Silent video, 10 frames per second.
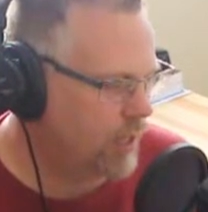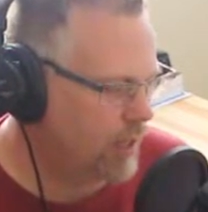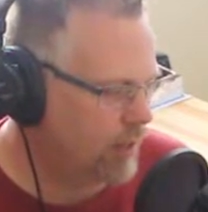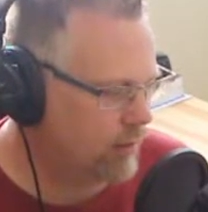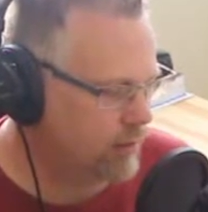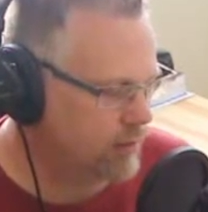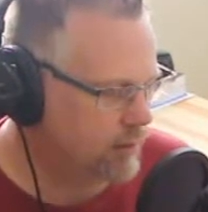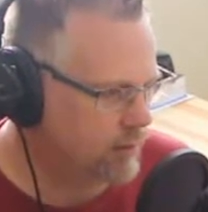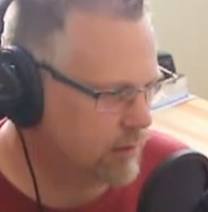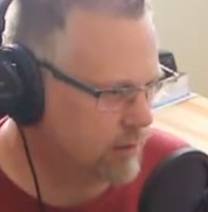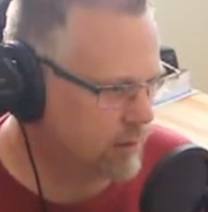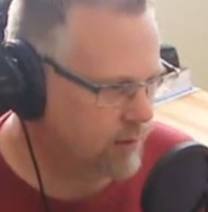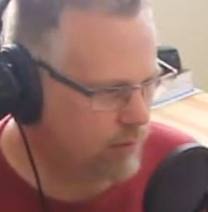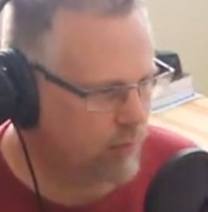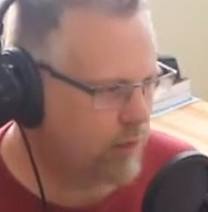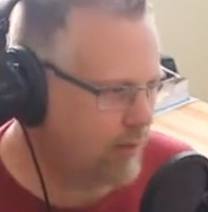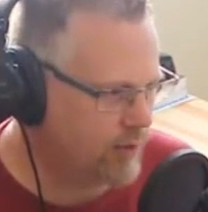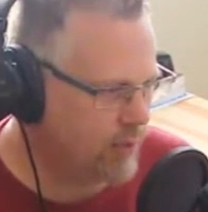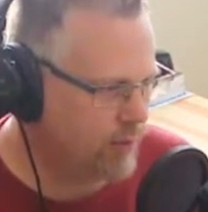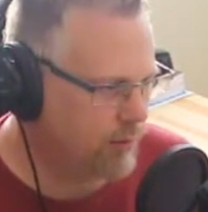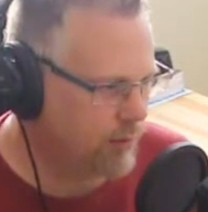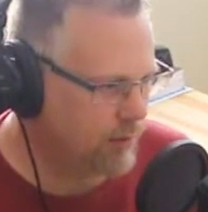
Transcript: it out. Pull it off tape.